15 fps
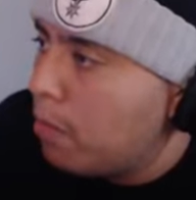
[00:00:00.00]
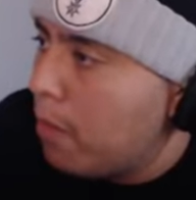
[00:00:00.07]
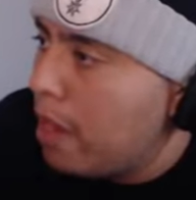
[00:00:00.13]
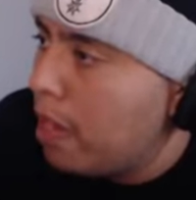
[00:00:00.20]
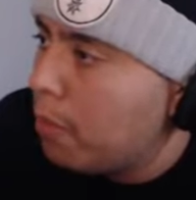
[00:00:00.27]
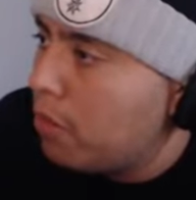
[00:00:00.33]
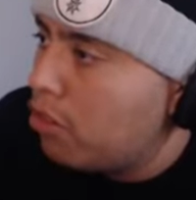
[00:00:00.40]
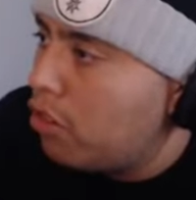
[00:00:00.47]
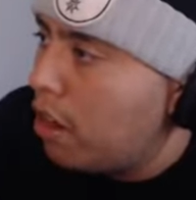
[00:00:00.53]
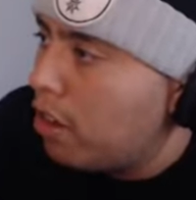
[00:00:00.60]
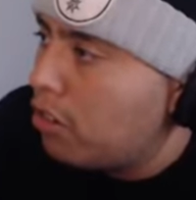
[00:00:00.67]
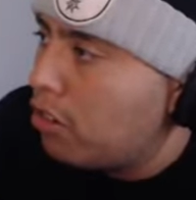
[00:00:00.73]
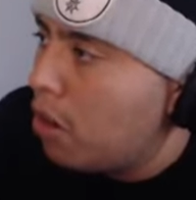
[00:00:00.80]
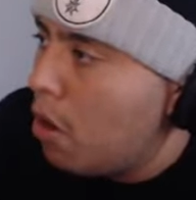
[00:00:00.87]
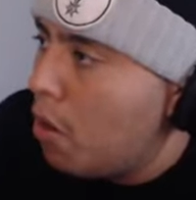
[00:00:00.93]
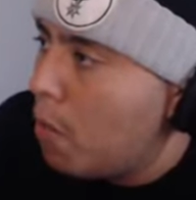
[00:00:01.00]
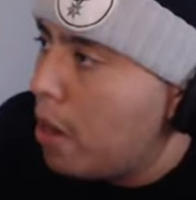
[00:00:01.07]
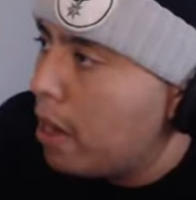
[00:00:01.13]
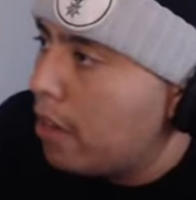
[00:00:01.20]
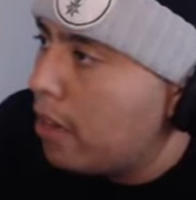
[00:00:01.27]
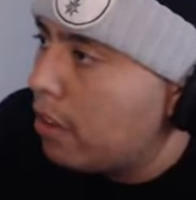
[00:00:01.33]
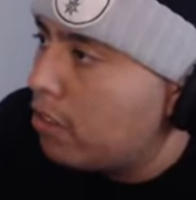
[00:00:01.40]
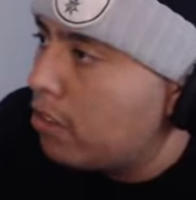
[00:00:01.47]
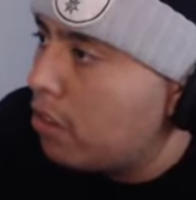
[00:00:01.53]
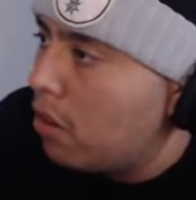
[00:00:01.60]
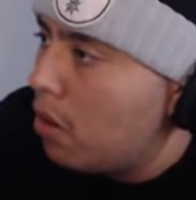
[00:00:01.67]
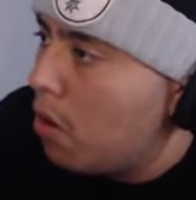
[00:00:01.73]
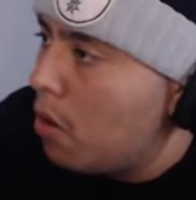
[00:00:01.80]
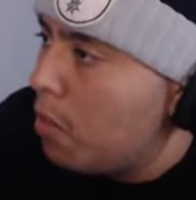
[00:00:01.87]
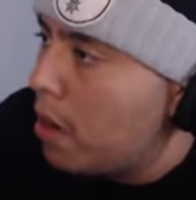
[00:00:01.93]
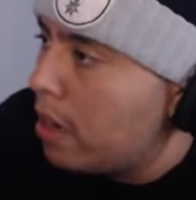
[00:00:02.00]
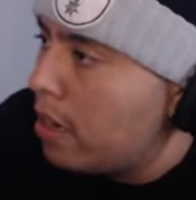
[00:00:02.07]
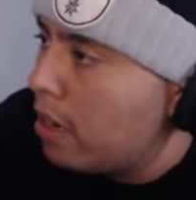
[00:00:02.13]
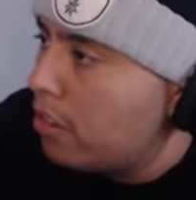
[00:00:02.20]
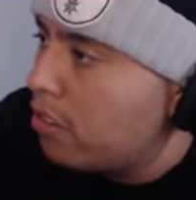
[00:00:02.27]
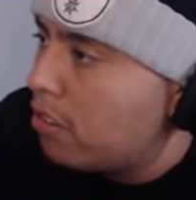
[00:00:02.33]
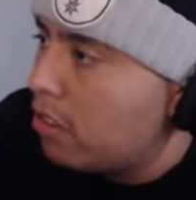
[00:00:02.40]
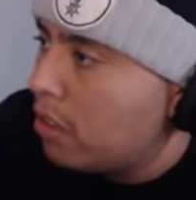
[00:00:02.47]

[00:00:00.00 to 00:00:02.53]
My aim is trash. All my days. All my days.